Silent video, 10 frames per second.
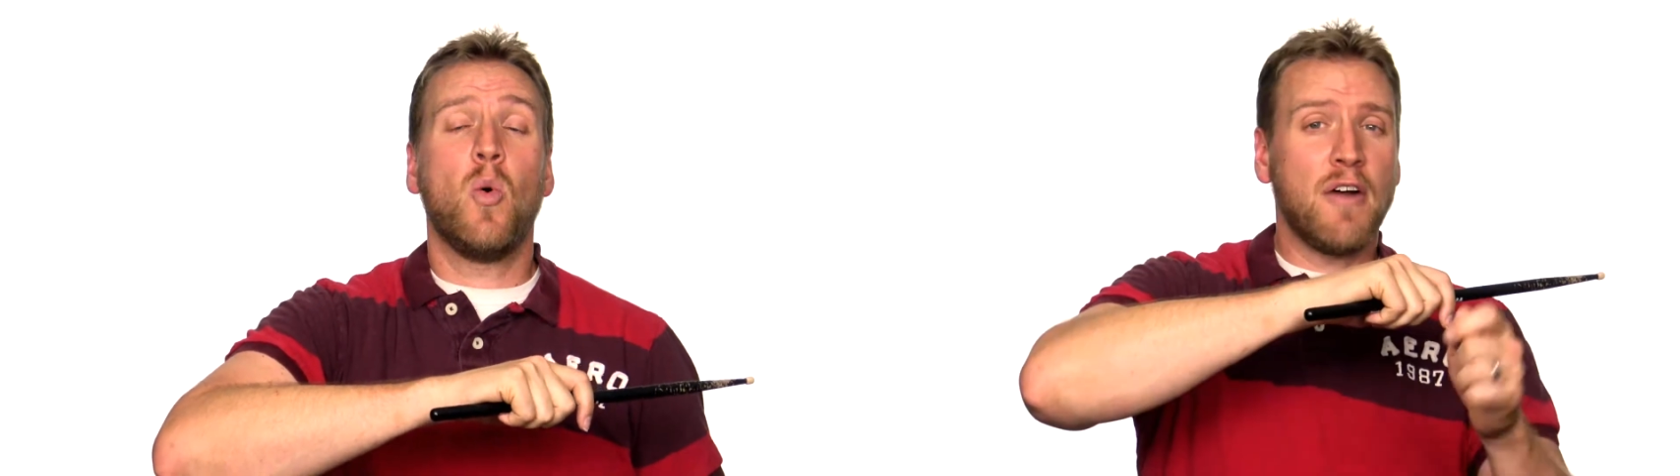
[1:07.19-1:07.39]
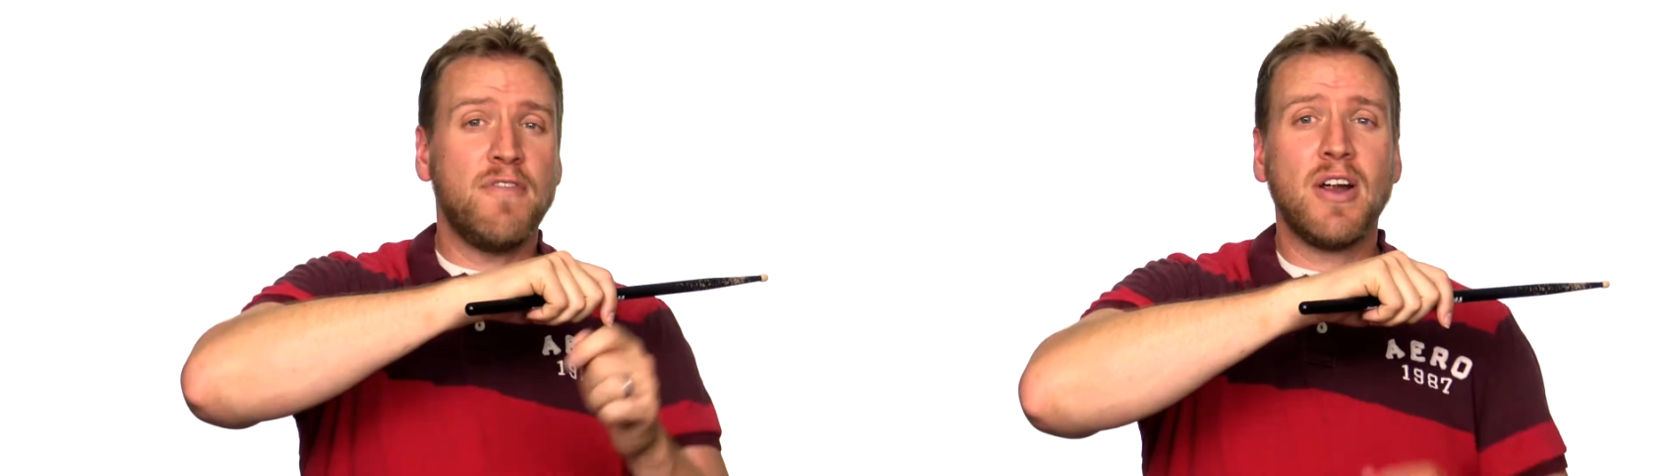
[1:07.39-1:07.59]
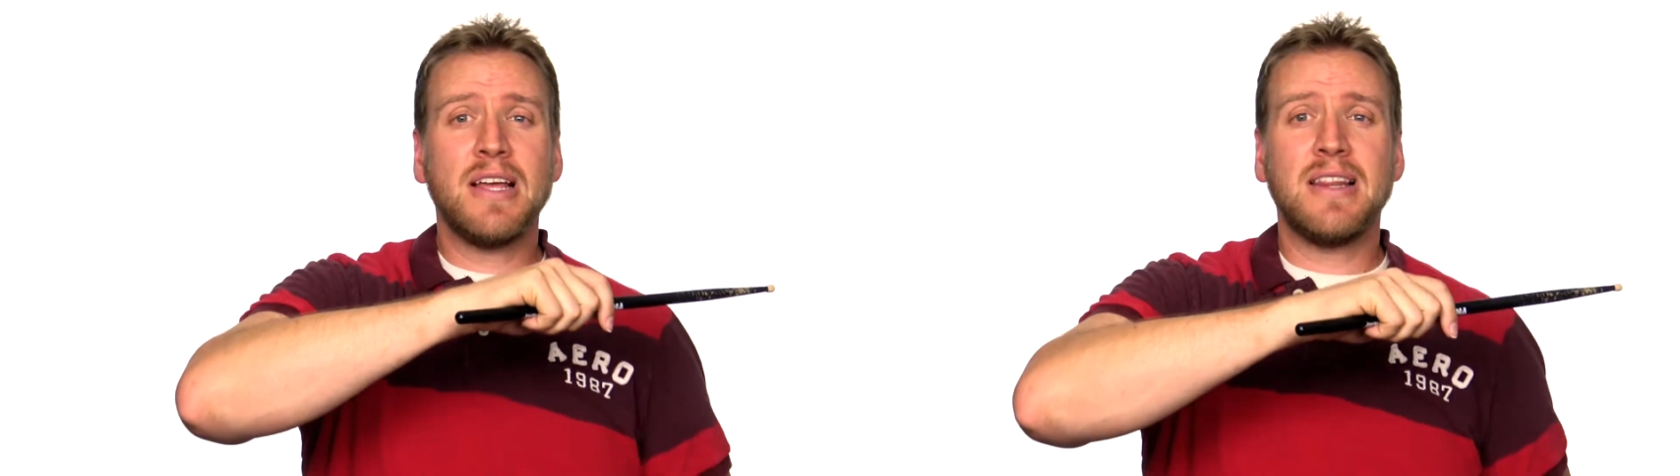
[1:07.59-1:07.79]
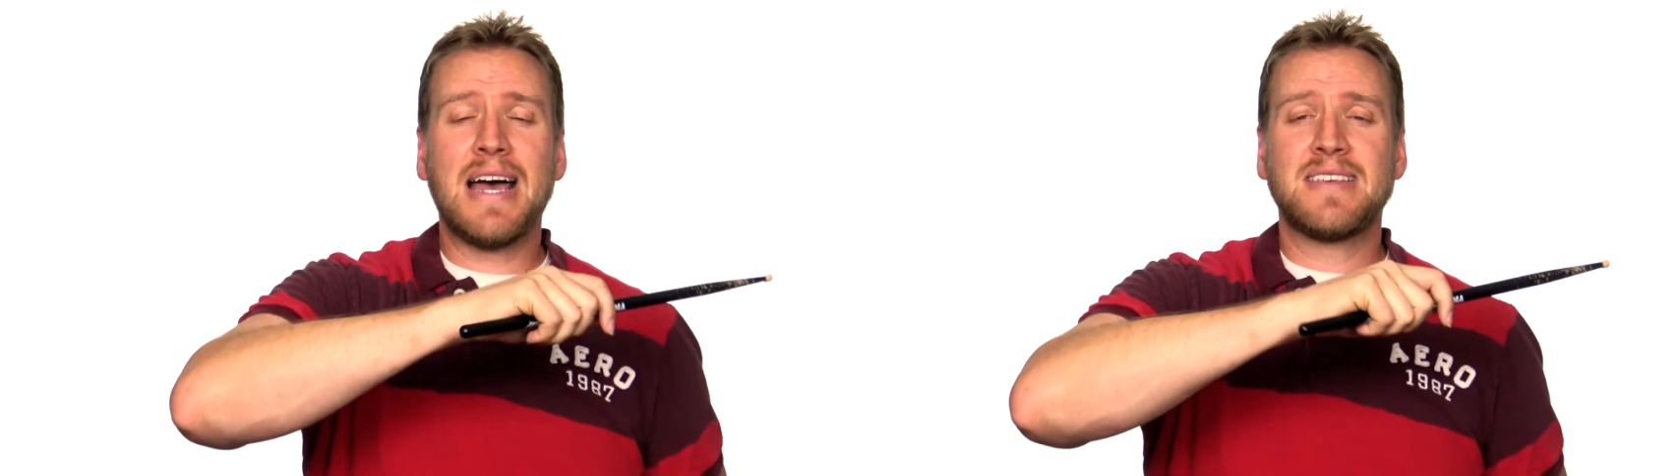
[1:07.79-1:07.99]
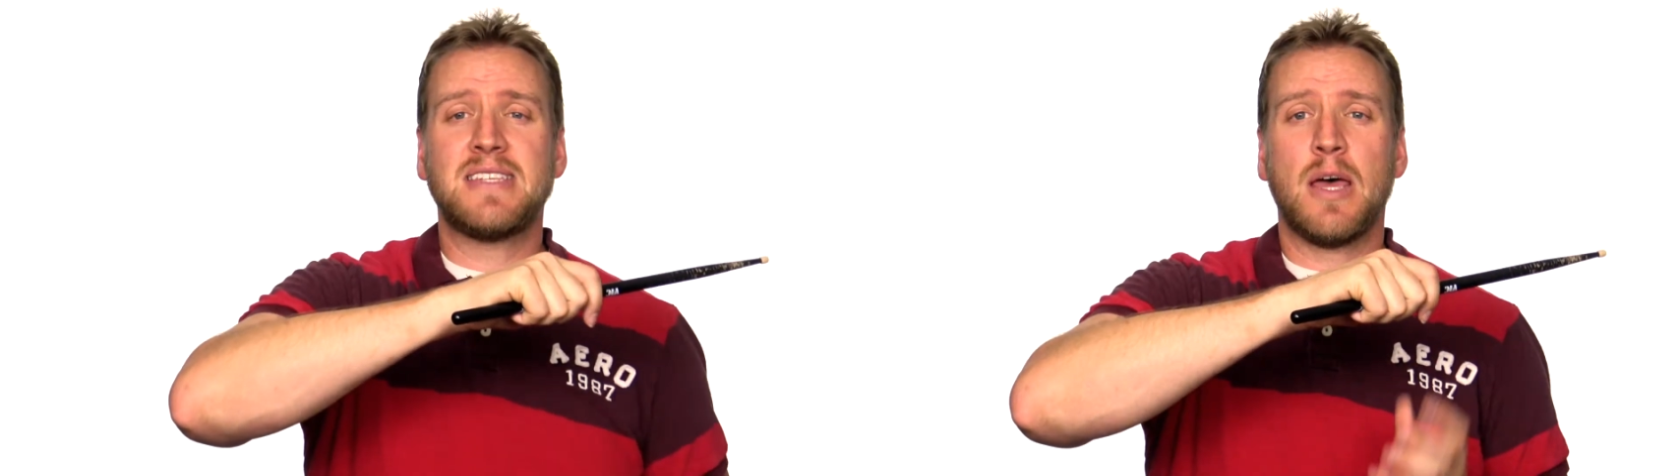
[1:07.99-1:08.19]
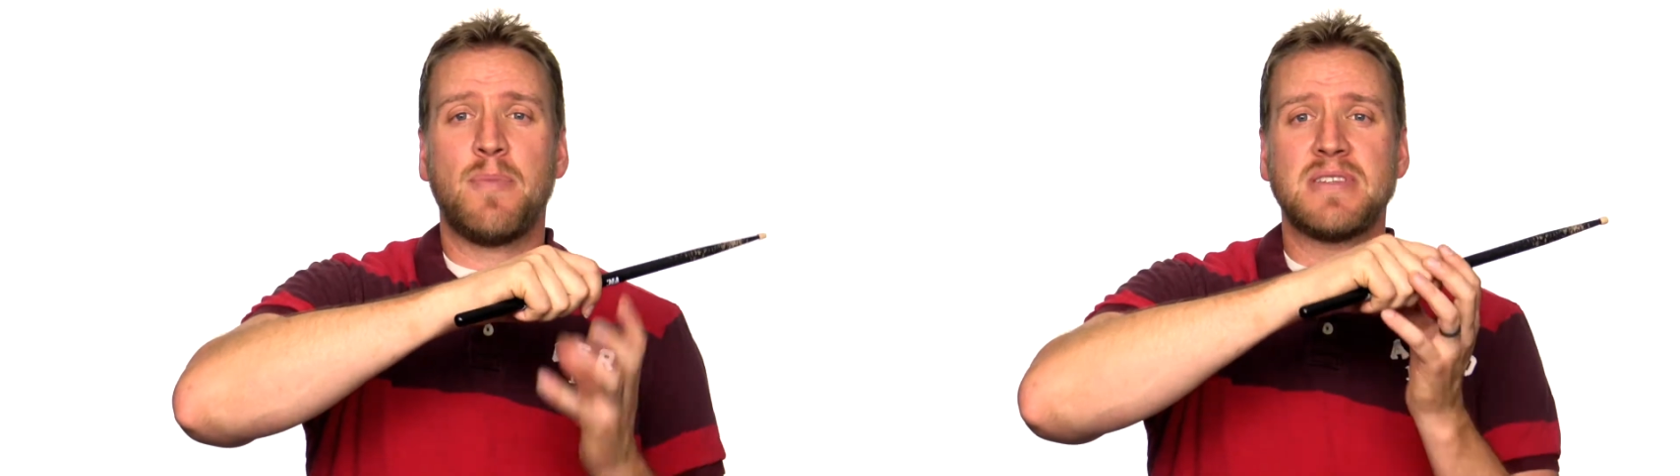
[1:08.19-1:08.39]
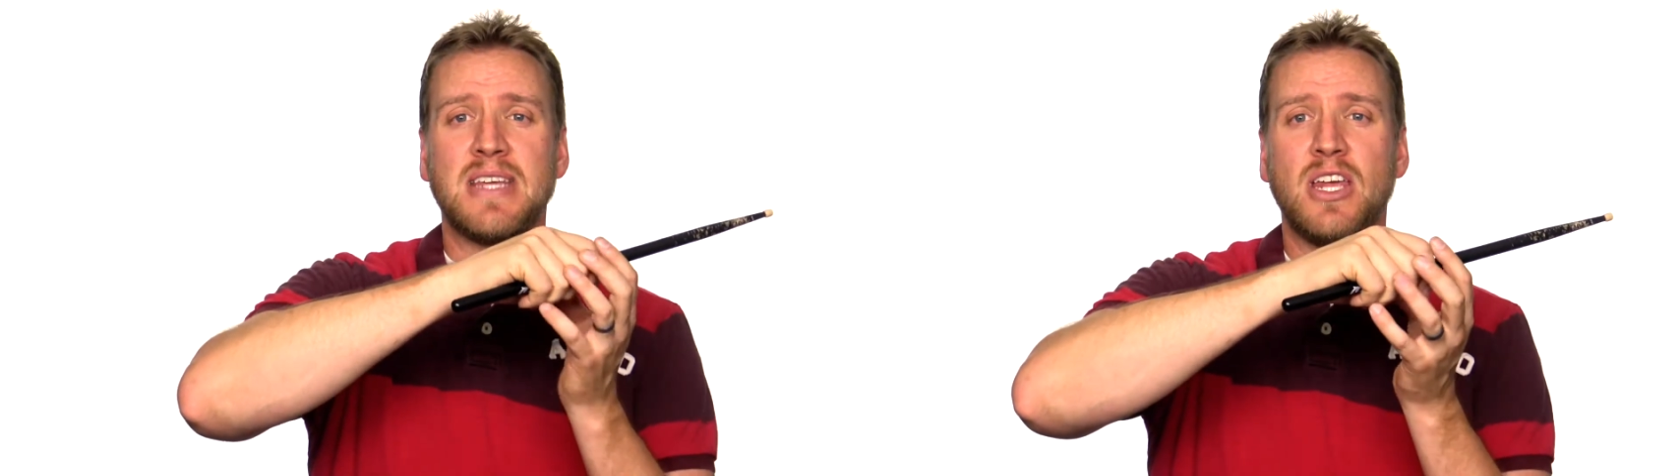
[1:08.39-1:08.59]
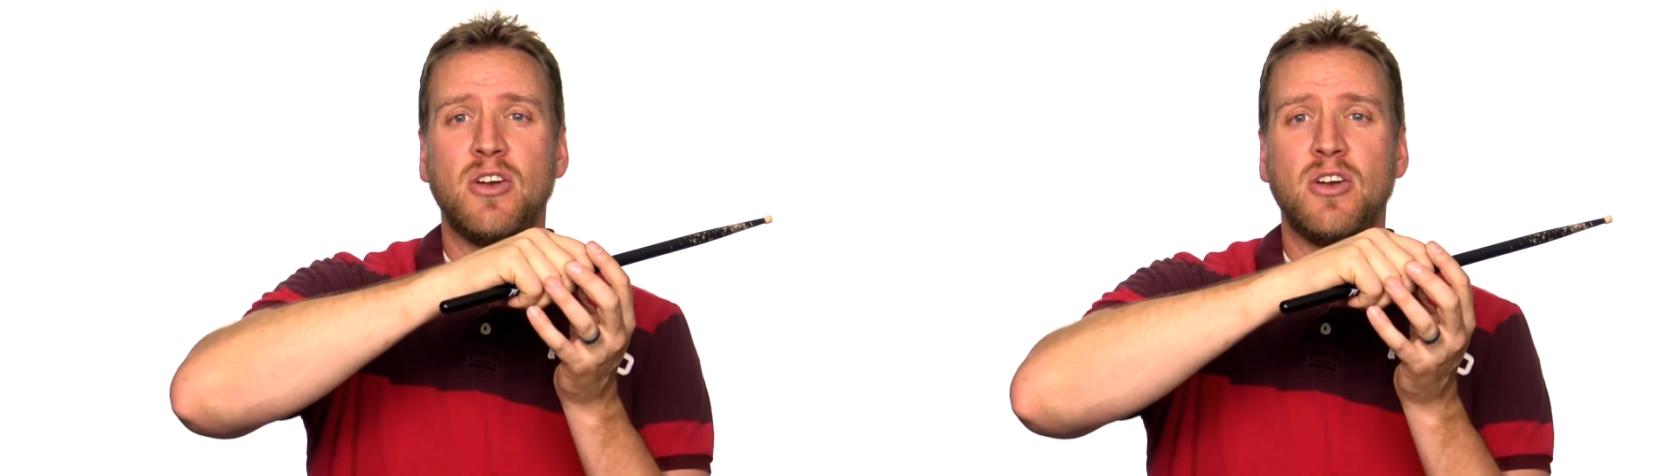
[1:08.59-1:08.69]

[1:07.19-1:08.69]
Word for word: Our very last step is to